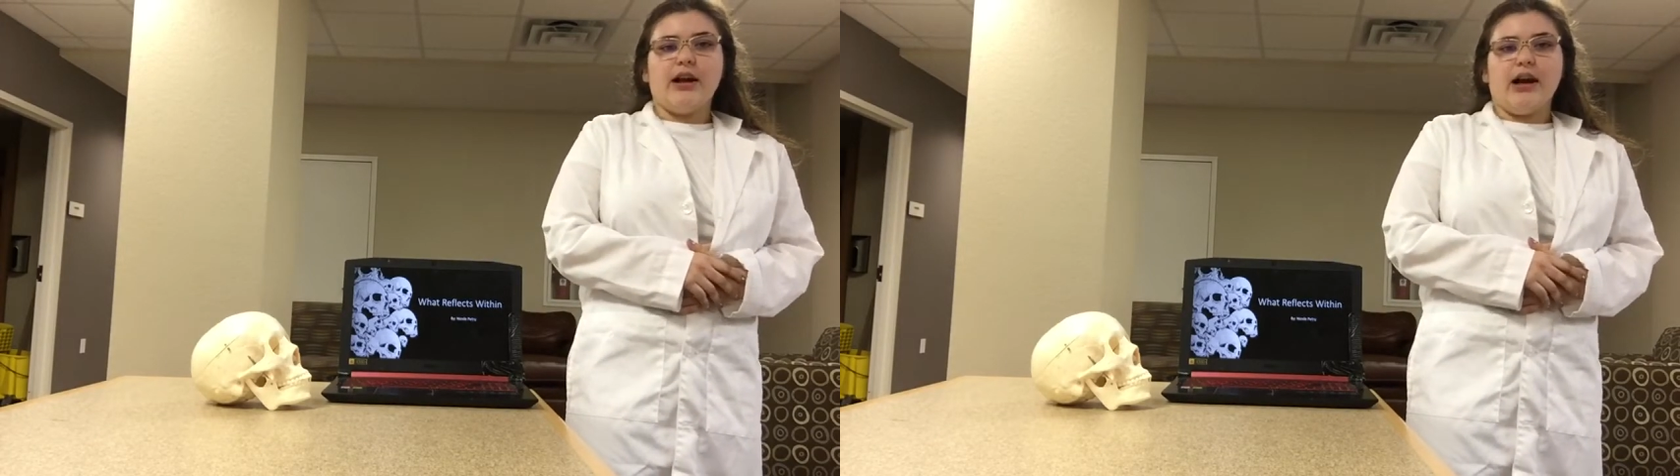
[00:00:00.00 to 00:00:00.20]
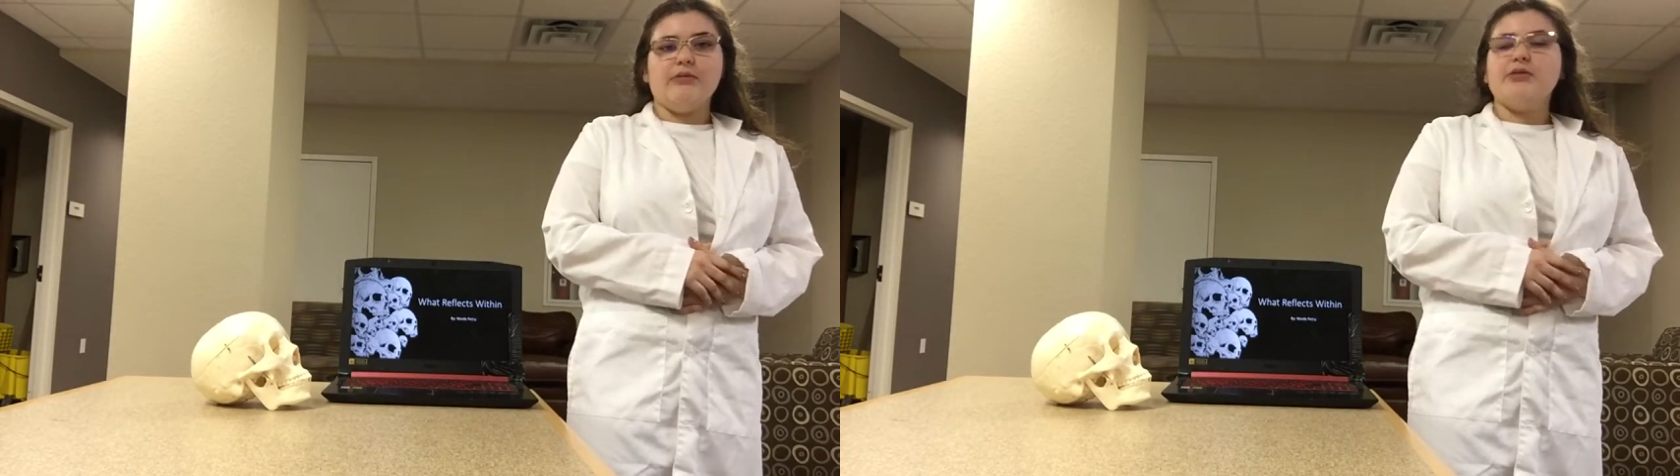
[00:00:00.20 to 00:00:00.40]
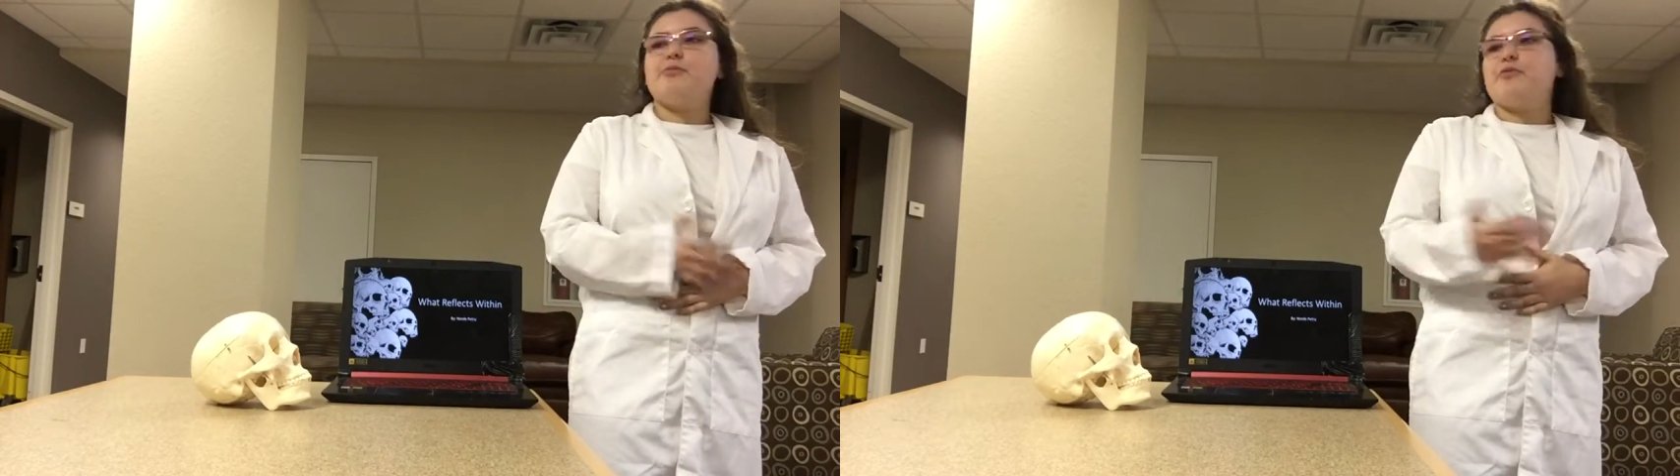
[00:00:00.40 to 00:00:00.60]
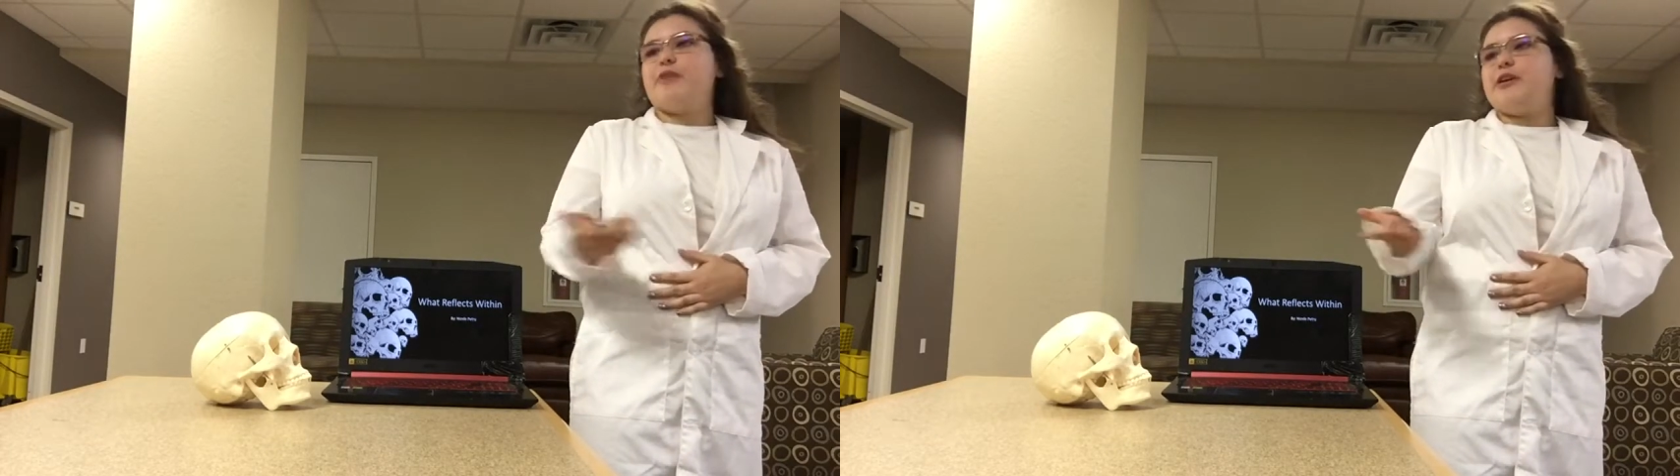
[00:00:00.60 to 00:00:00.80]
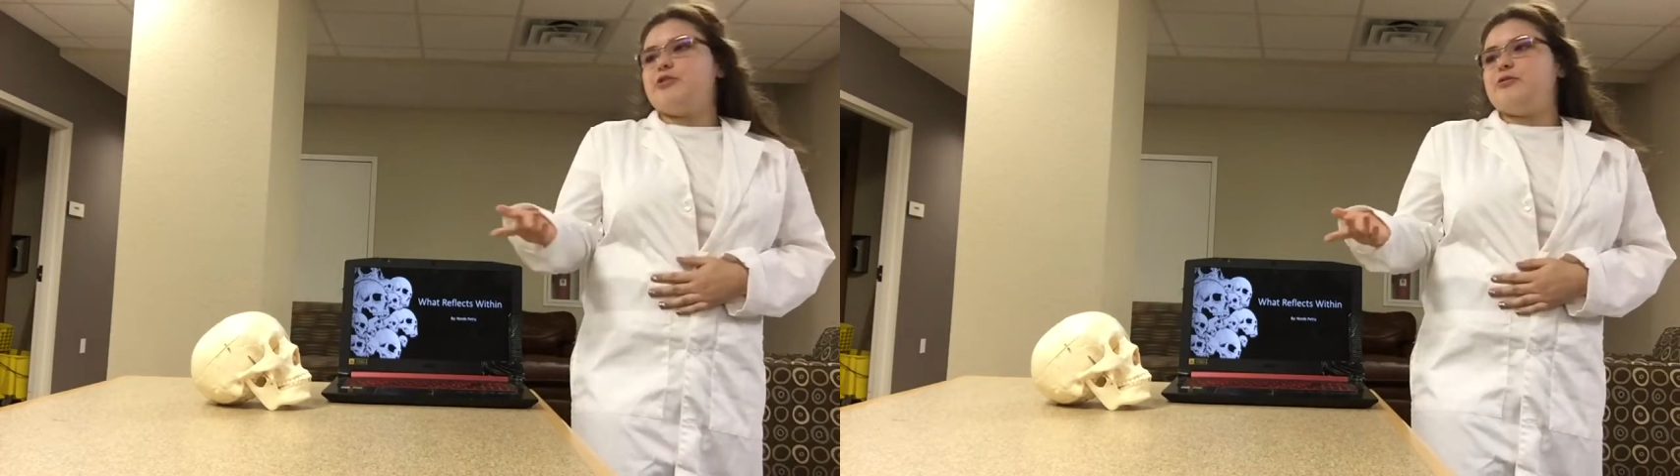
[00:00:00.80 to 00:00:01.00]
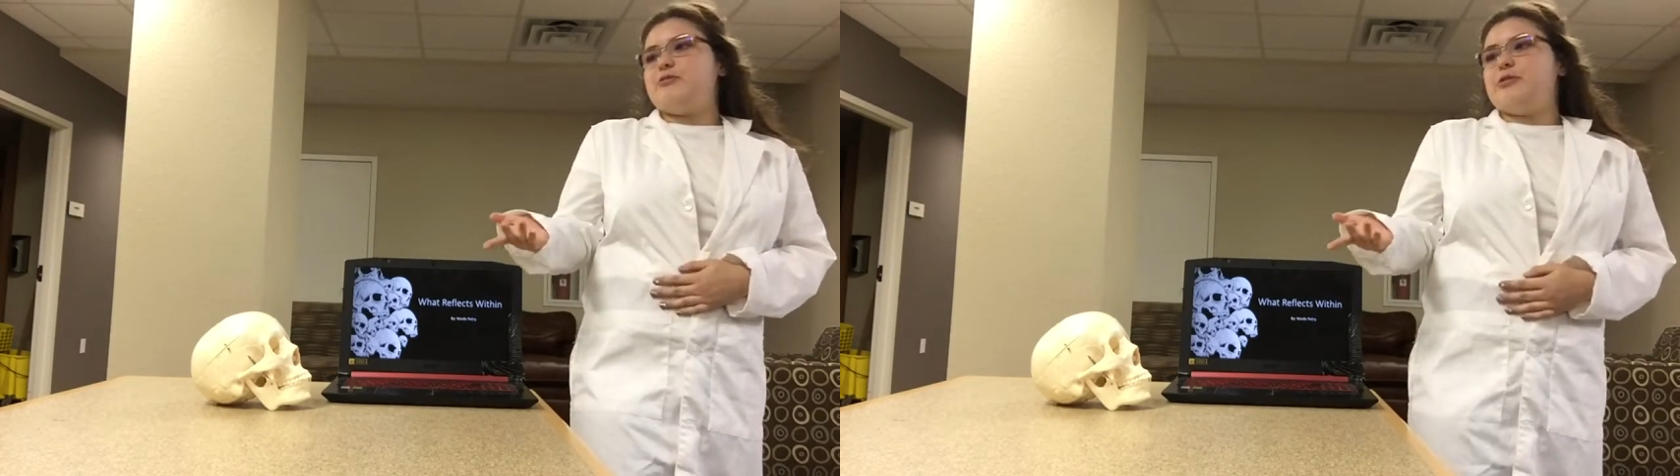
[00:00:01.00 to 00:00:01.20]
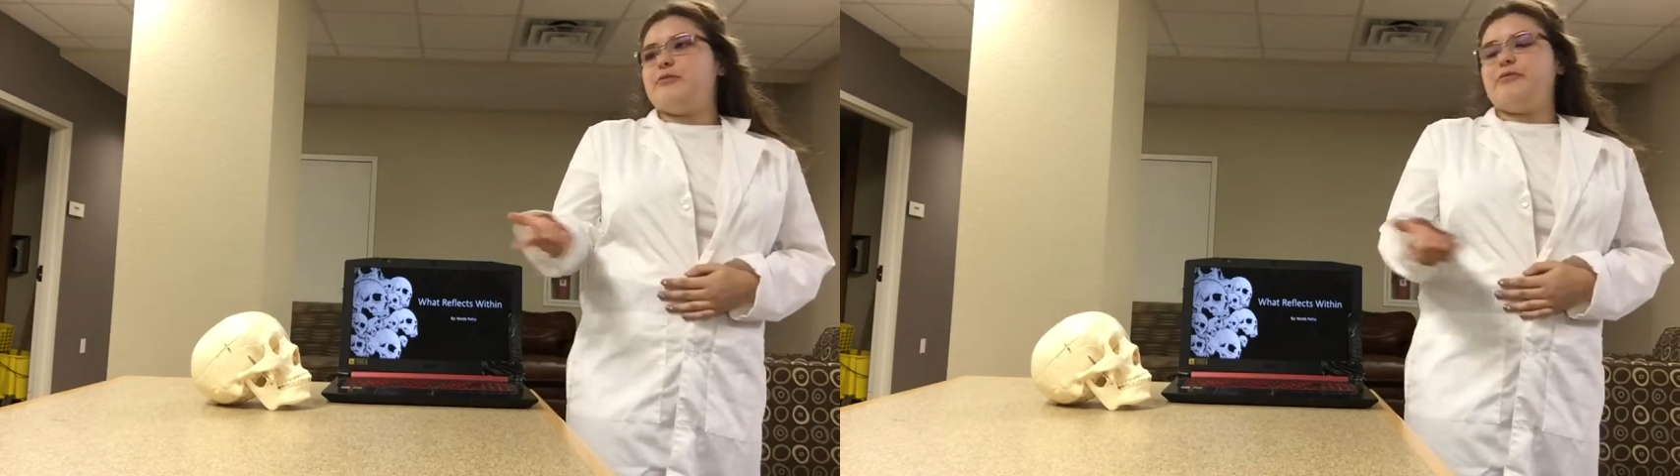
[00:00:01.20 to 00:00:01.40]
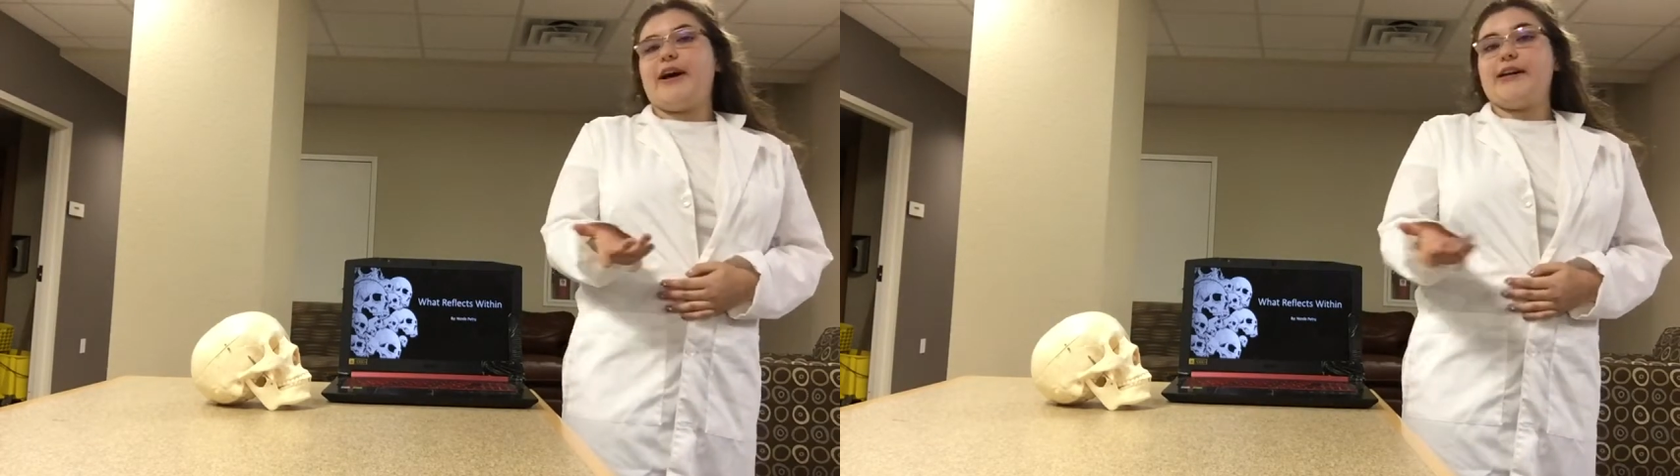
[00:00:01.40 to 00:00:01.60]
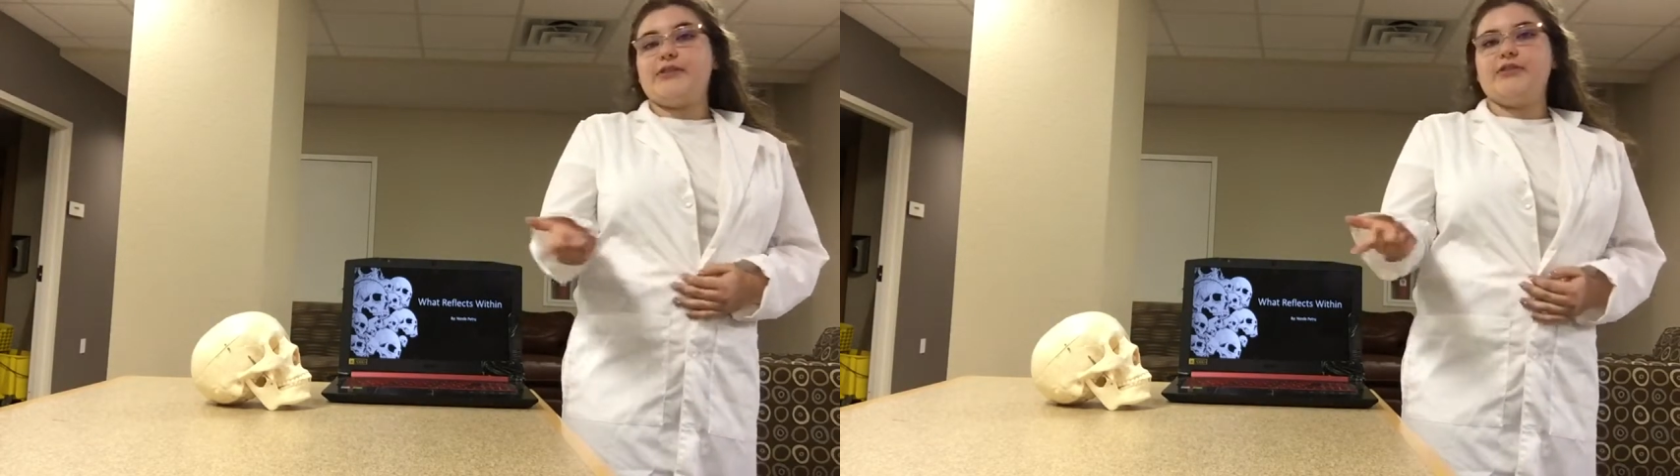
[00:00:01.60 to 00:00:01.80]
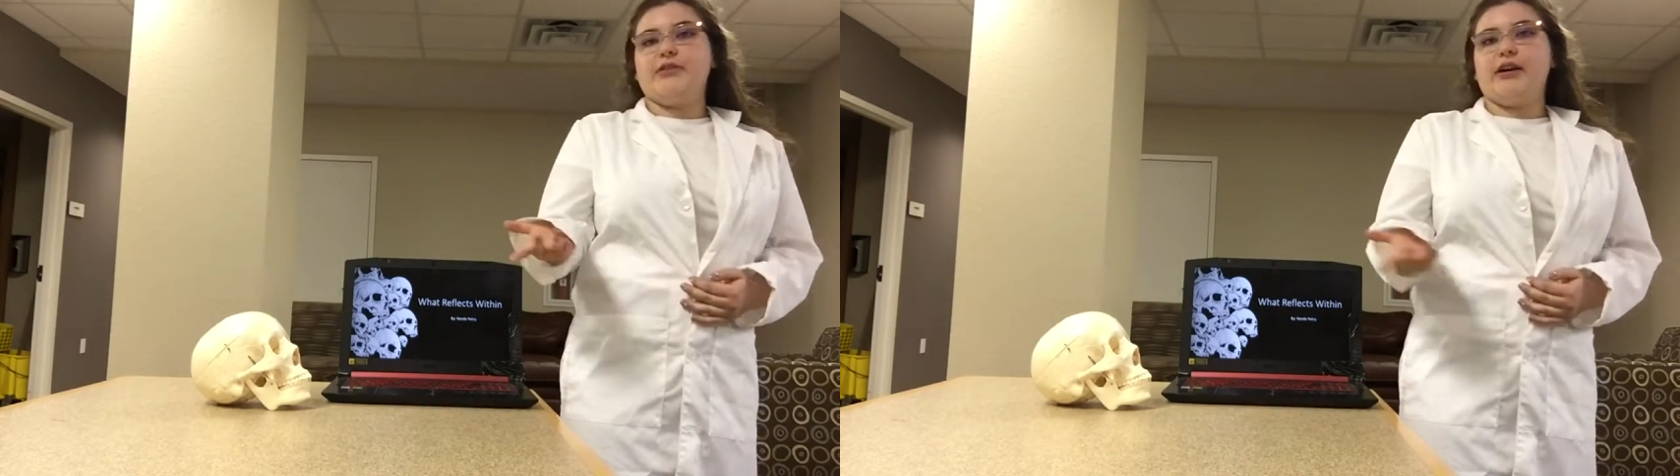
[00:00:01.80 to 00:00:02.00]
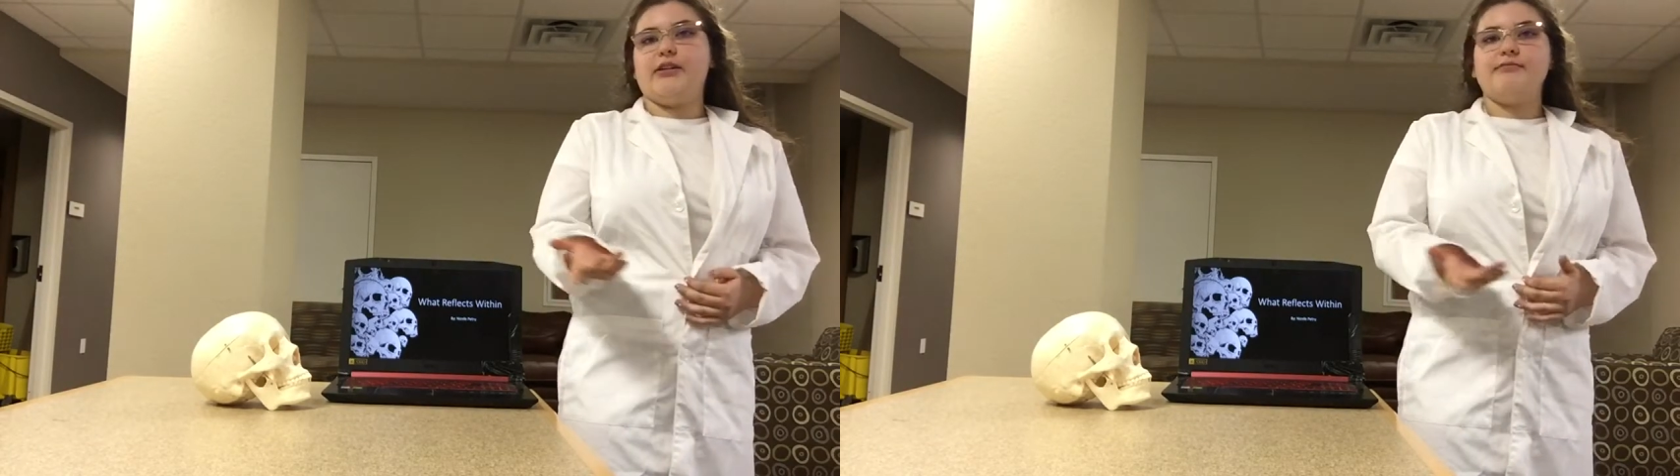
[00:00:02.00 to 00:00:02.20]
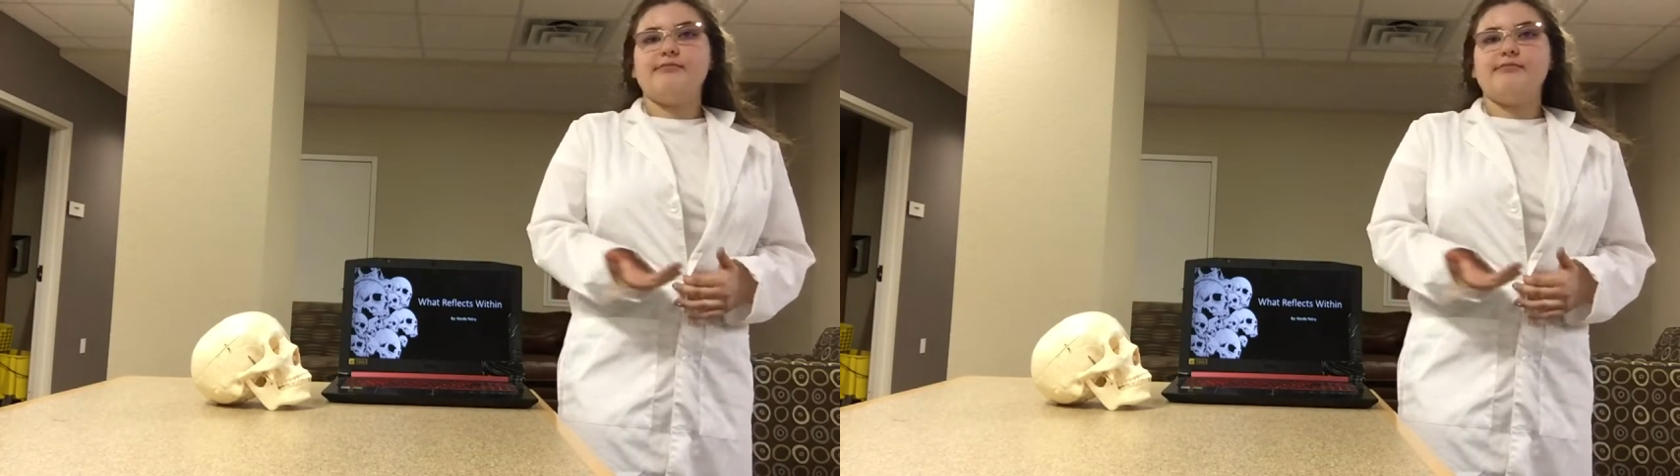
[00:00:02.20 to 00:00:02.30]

I want to provide you with facts, not